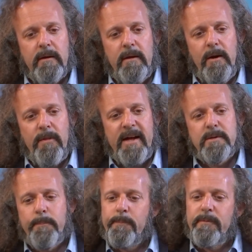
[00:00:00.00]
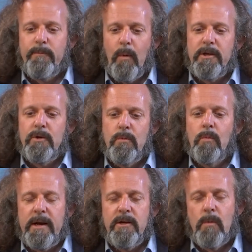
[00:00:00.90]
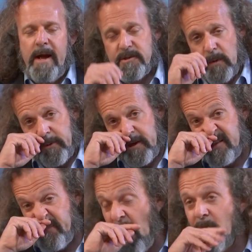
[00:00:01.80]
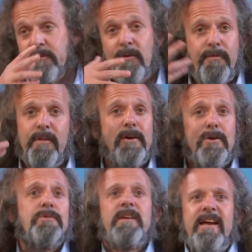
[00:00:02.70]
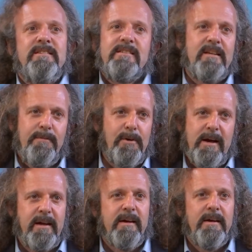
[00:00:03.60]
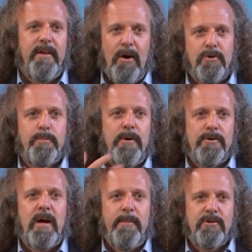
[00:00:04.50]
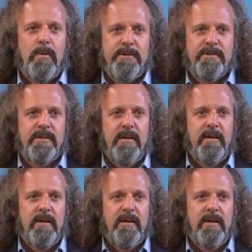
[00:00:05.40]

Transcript: that's what you raise, Robert, is part of the use case, if you like, that entrepreneurs coming to us